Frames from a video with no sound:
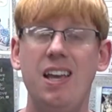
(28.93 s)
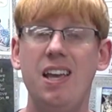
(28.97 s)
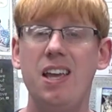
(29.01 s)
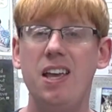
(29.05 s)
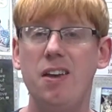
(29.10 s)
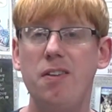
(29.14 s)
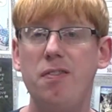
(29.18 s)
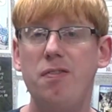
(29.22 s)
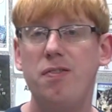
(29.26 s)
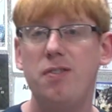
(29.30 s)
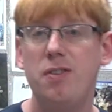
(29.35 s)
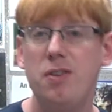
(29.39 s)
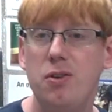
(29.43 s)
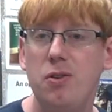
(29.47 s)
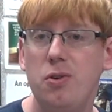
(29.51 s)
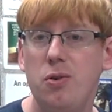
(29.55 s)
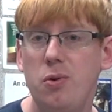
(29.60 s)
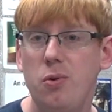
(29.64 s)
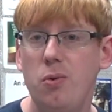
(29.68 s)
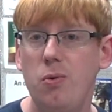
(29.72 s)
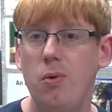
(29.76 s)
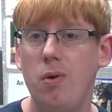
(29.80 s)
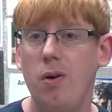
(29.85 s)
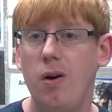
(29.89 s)
If
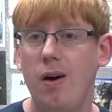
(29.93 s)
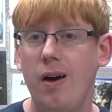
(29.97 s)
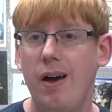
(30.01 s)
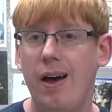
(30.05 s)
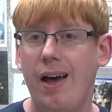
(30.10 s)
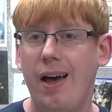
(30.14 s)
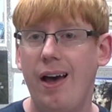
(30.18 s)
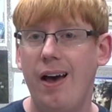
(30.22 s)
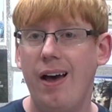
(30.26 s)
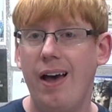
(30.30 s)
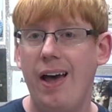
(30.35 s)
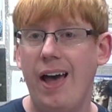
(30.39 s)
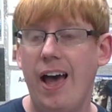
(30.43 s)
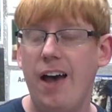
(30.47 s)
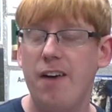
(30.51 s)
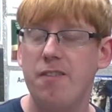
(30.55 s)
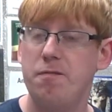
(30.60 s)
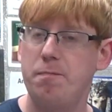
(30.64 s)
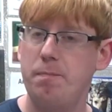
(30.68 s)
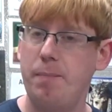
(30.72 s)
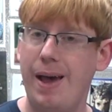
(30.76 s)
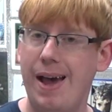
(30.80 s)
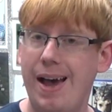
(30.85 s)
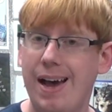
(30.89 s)
you
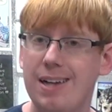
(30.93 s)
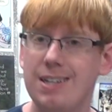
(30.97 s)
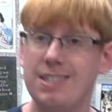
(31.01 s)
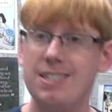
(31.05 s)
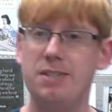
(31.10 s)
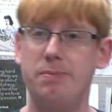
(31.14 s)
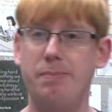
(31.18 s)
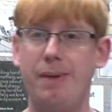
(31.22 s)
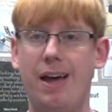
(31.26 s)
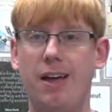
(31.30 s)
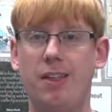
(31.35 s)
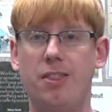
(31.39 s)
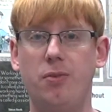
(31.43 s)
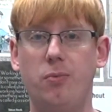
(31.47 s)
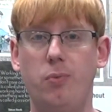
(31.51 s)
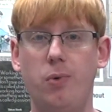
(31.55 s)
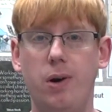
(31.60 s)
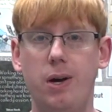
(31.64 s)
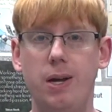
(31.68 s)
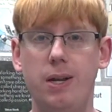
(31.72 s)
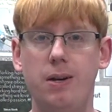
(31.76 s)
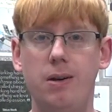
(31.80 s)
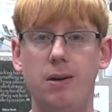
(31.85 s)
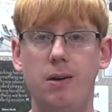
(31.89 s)
have passed Math
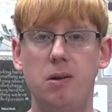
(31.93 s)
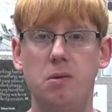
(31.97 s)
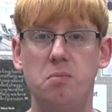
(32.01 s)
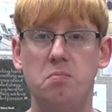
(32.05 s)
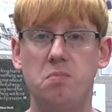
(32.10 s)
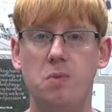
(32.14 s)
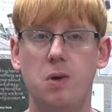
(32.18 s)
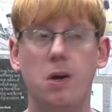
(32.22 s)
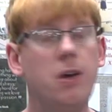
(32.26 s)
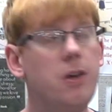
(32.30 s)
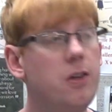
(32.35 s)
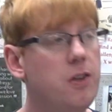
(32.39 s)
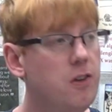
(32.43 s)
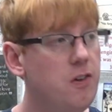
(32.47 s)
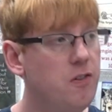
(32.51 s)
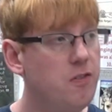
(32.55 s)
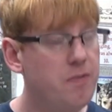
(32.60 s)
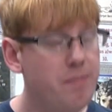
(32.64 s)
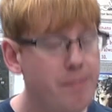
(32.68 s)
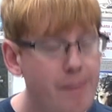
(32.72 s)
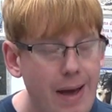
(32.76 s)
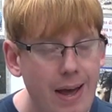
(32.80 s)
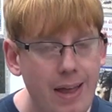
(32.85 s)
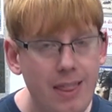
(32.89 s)
1,
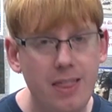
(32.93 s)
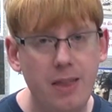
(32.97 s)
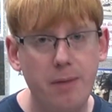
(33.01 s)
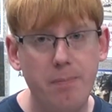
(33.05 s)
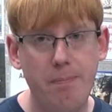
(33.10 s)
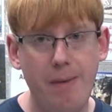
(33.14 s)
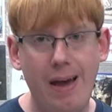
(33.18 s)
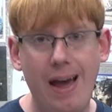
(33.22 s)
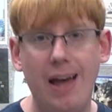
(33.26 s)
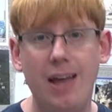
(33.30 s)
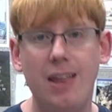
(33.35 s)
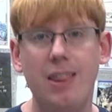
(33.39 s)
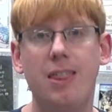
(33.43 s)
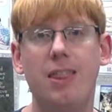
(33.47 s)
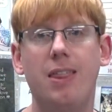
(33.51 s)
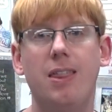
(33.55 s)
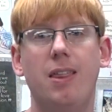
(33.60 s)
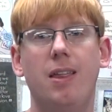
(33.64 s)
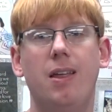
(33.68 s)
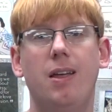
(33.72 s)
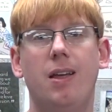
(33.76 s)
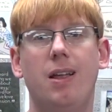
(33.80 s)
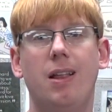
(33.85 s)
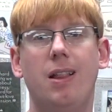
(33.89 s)
you've met the math
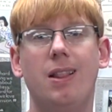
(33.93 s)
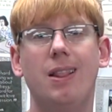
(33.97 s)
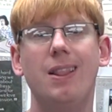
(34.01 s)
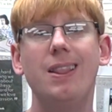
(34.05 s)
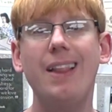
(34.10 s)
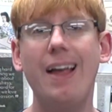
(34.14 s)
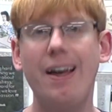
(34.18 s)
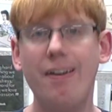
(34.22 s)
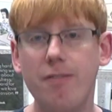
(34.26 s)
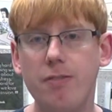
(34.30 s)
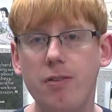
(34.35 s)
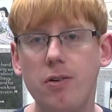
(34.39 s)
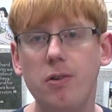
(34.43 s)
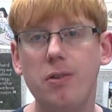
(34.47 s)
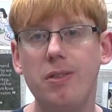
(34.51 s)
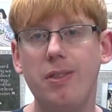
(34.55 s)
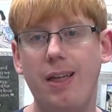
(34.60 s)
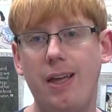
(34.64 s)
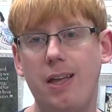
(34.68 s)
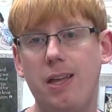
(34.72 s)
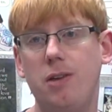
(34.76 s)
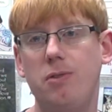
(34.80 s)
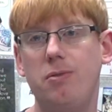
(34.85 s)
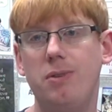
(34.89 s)
level
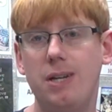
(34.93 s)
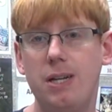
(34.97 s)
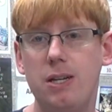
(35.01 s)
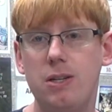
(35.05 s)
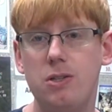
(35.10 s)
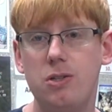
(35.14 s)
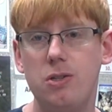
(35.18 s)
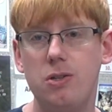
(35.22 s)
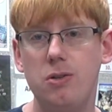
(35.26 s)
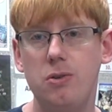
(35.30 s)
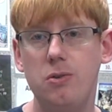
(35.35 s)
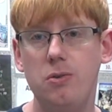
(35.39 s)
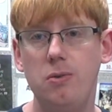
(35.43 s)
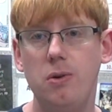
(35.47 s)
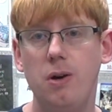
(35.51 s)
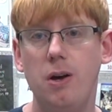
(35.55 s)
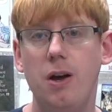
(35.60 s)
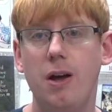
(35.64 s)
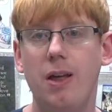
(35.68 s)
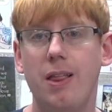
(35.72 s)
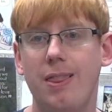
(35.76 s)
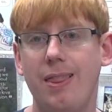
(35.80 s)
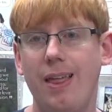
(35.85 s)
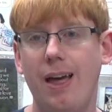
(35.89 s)
that you need to,
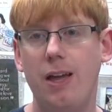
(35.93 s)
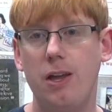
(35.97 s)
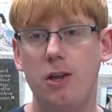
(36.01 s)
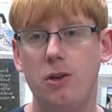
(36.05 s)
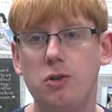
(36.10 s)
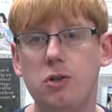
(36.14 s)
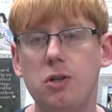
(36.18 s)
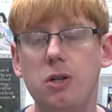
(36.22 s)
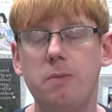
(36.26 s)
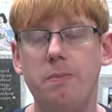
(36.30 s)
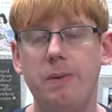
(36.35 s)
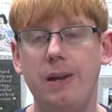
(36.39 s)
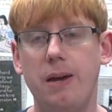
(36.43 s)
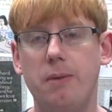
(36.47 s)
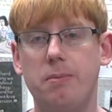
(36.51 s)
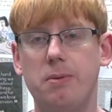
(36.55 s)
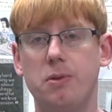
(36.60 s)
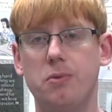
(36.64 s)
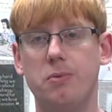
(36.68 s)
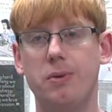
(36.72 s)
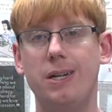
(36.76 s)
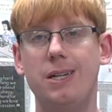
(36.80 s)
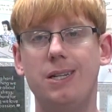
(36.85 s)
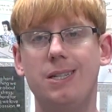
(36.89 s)
that you should be able
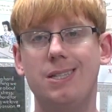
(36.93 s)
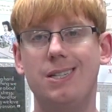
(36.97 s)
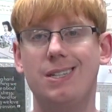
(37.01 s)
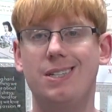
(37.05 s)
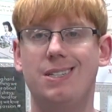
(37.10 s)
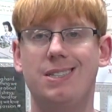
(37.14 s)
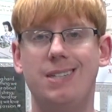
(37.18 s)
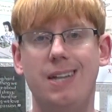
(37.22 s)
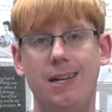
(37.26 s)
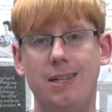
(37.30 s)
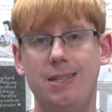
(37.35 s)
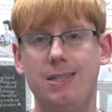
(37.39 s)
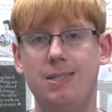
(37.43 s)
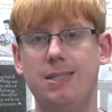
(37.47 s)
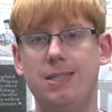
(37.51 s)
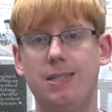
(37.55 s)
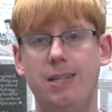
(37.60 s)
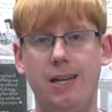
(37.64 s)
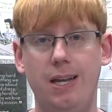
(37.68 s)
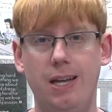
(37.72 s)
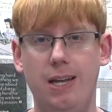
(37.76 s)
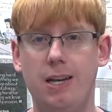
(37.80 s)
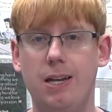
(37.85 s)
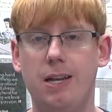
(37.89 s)
to reach success
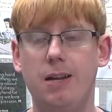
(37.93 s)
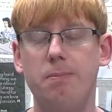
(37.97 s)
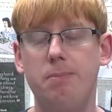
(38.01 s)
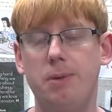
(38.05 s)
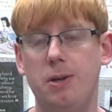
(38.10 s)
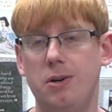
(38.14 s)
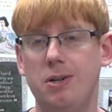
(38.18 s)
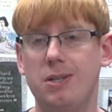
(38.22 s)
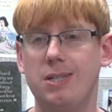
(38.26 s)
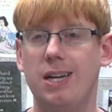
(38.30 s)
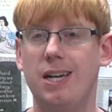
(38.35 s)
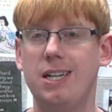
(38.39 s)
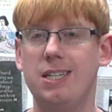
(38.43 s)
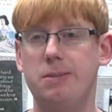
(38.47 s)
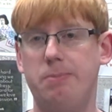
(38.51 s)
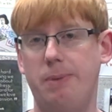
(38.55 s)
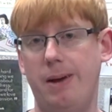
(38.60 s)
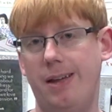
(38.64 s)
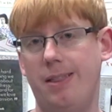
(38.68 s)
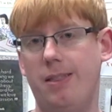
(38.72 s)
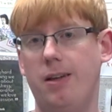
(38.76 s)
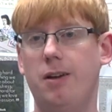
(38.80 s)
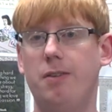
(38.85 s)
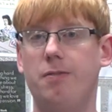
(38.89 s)
in Computer Science
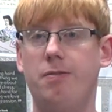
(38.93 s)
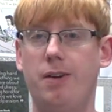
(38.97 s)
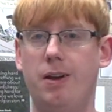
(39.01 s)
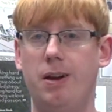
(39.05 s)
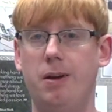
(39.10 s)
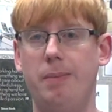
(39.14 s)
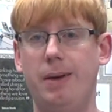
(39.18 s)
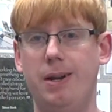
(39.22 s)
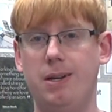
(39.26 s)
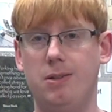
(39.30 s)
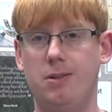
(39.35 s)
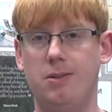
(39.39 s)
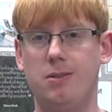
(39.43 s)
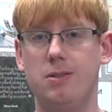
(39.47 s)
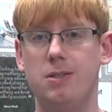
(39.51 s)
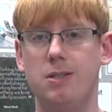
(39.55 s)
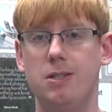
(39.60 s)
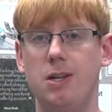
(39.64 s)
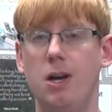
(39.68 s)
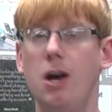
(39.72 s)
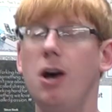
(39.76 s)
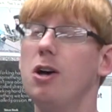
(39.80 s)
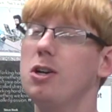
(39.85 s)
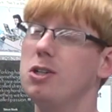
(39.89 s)
Python Fundamentals.
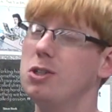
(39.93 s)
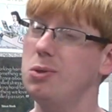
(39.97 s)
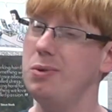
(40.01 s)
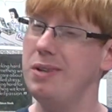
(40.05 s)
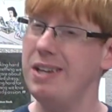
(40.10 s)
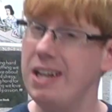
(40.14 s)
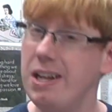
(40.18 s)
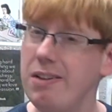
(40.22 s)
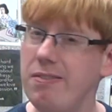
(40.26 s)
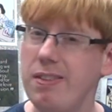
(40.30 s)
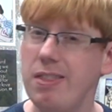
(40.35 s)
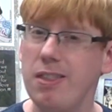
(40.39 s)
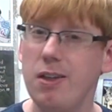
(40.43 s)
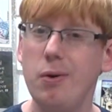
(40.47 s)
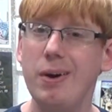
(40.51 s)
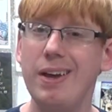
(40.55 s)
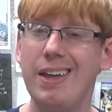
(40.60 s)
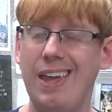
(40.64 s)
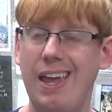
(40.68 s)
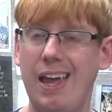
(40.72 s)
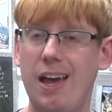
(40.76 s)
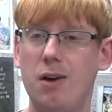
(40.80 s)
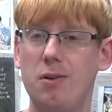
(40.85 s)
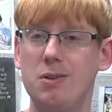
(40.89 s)
So even though it
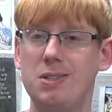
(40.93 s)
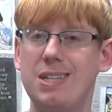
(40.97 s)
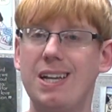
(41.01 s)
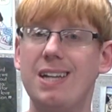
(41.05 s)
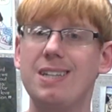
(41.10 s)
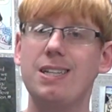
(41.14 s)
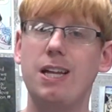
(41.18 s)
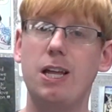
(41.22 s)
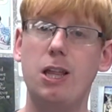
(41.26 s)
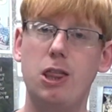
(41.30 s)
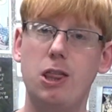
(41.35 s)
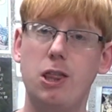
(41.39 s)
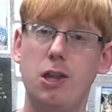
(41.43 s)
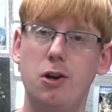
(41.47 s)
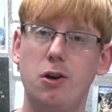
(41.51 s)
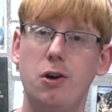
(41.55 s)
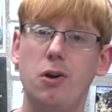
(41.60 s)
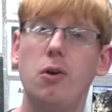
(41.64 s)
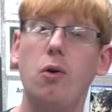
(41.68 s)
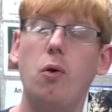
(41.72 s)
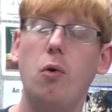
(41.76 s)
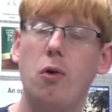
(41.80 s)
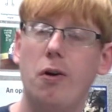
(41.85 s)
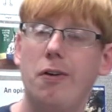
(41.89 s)
counts as a
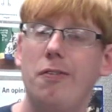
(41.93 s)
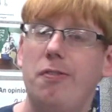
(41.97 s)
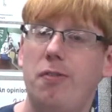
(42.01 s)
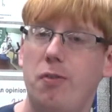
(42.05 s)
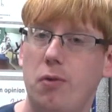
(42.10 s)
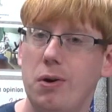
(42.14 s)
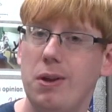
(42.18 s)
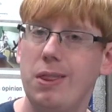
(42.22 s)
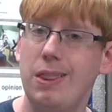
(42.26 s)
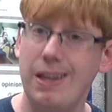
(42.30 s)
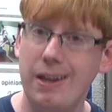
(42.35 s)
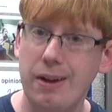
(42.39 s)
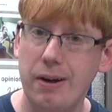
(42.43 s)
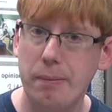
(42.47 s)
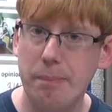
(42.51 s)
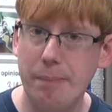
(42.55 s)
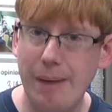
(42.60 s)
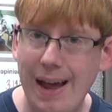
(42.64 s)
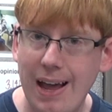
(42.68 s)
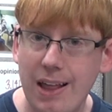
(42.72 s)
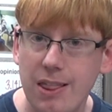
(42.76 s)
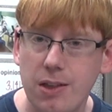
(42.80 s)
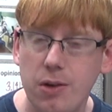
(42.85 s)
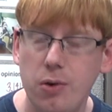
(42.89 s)
third or fourth year
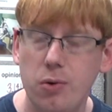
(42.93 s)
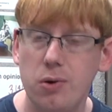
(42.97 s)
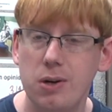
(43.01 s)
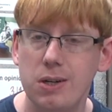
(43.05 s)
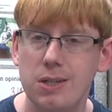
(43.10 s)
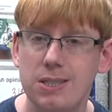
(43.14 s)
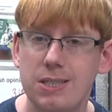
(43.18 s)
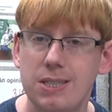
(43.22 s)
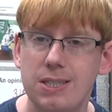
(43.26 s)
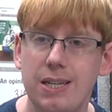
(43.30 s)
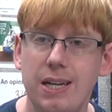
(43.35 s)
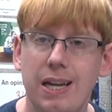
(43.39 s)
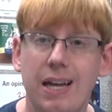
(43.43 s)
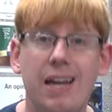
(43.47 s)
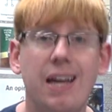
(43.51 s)
math course,